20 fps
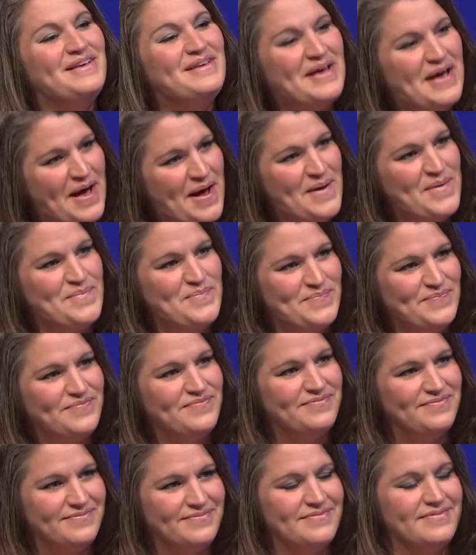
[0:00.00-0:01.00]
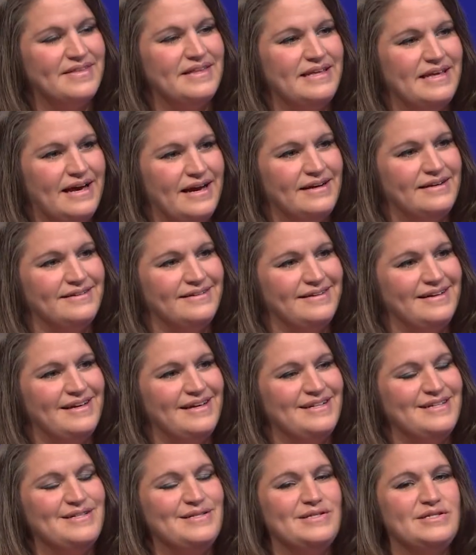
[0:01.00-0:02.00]
How would they reach out to you for these
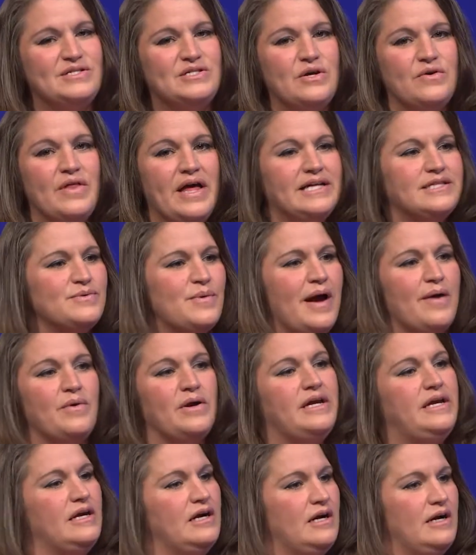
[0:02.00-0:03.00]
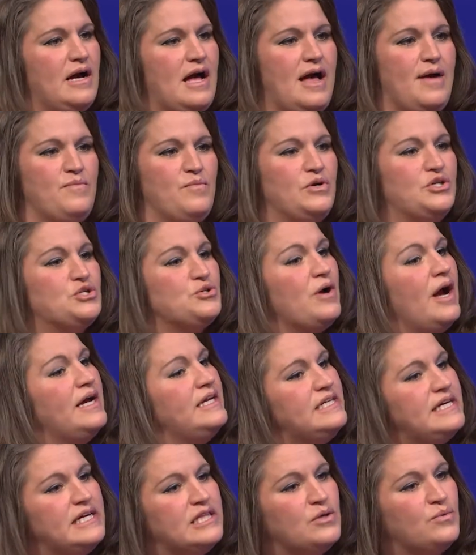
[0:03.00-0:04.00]
services? So that's why we're here. We're
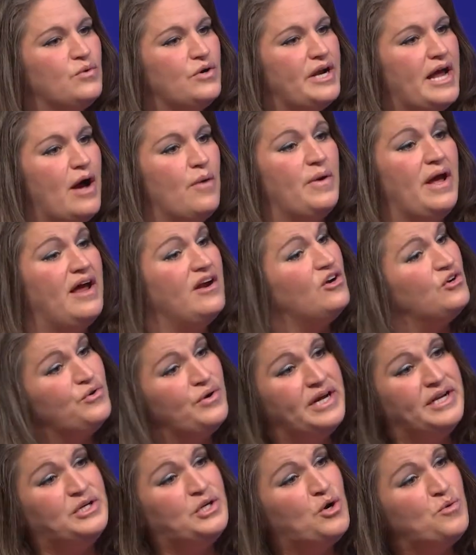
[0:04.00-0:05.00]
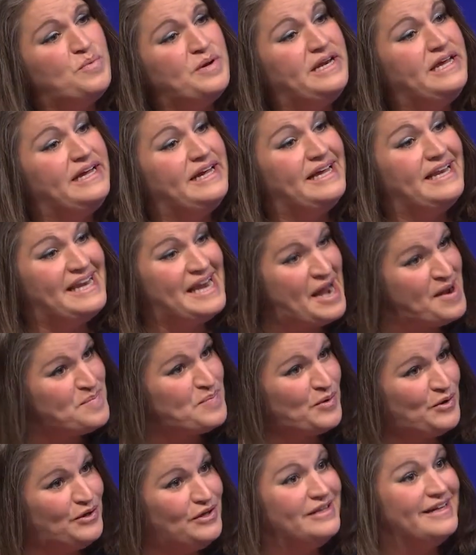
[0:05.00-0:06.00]
trying to get the word out. We had our grand opening in
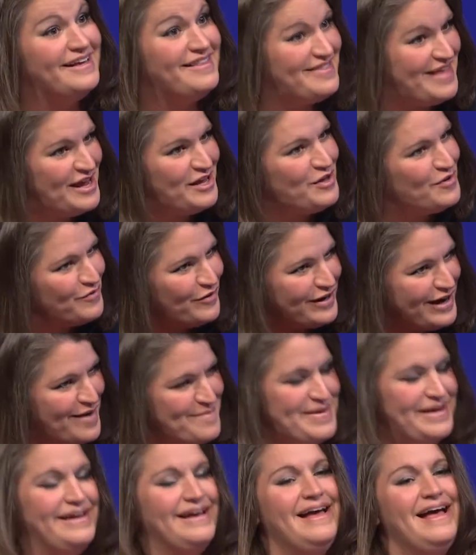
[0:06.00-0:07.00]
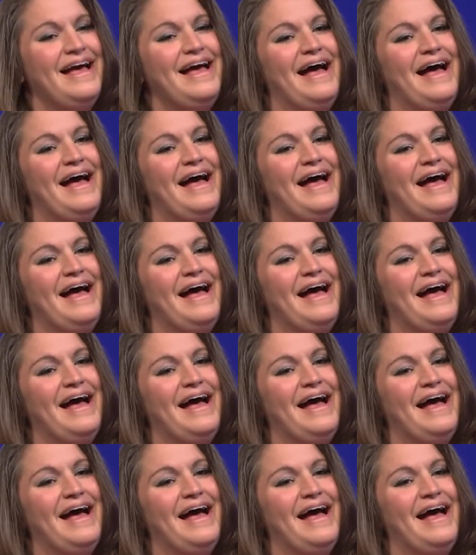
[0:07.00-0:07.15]
April, and thank you for coming.